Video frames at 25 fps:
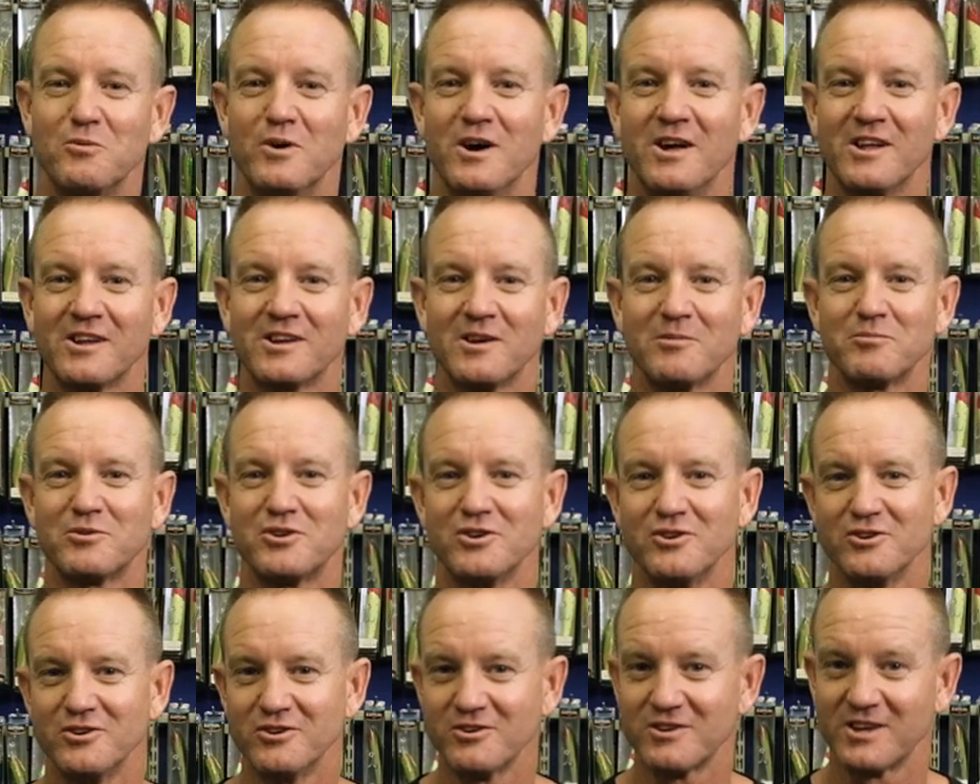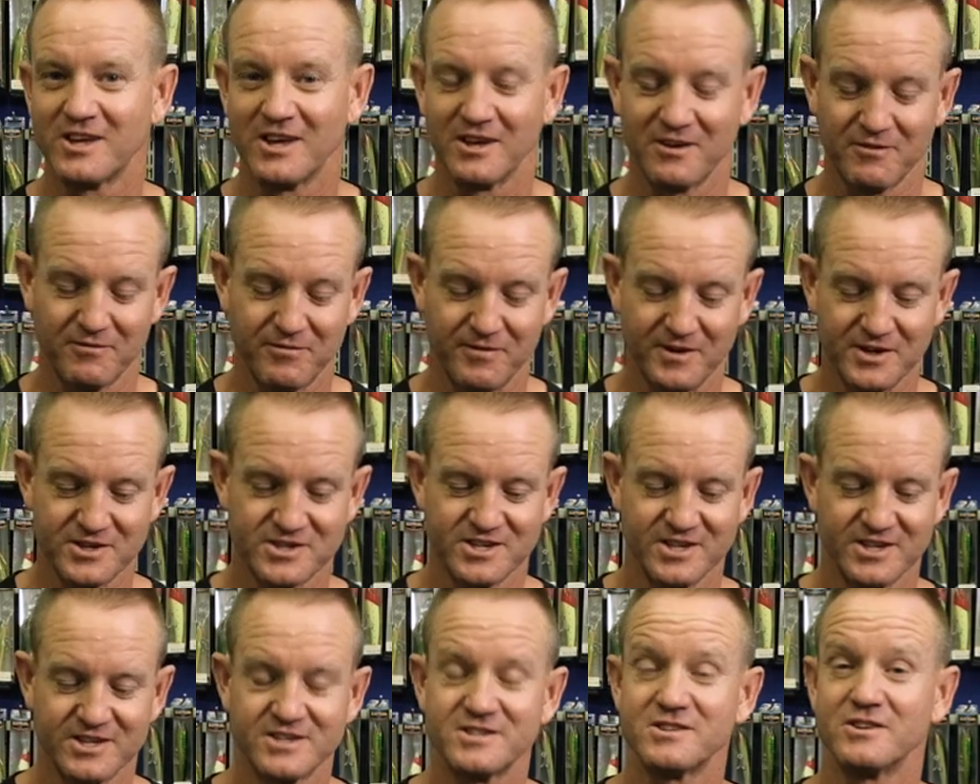welcome to
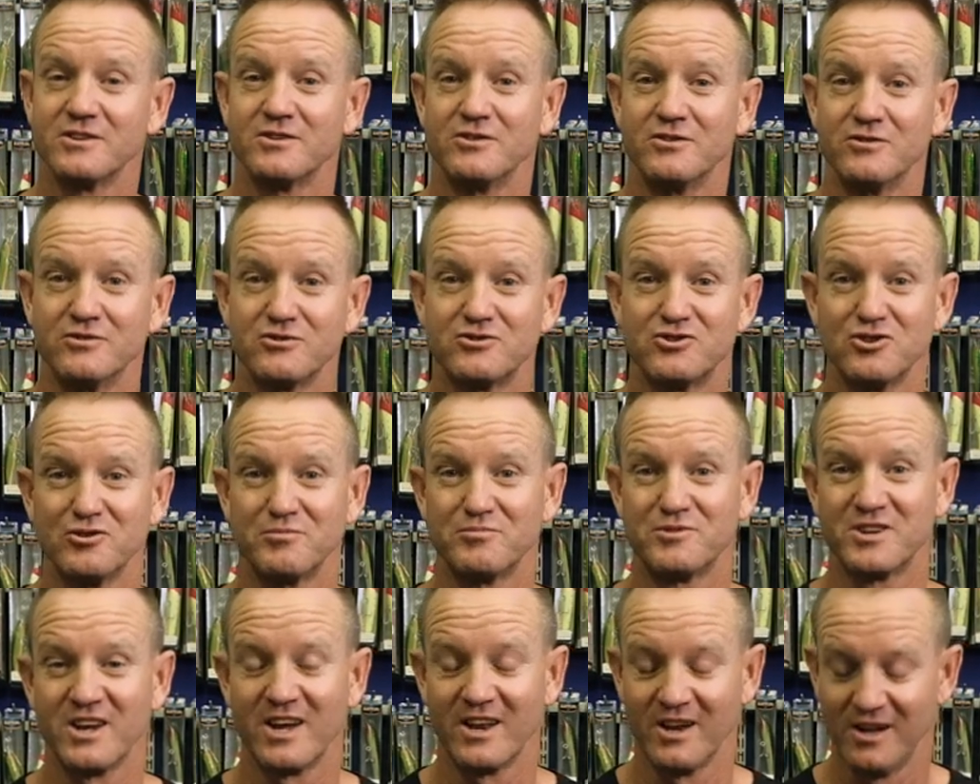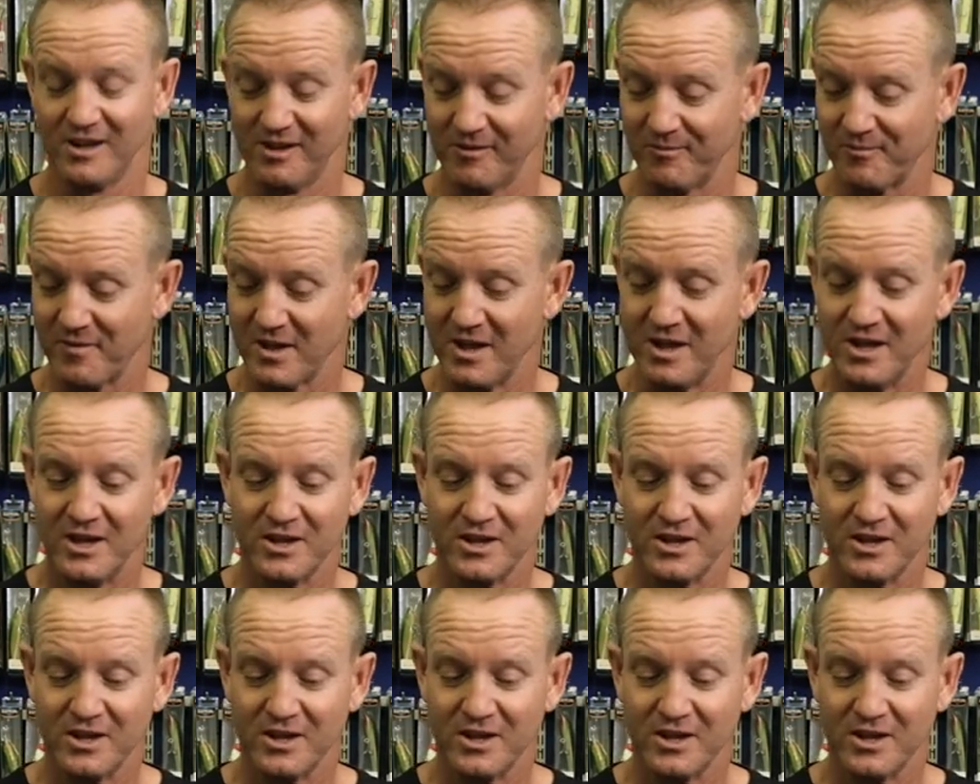Kingfisher's YouTube channel.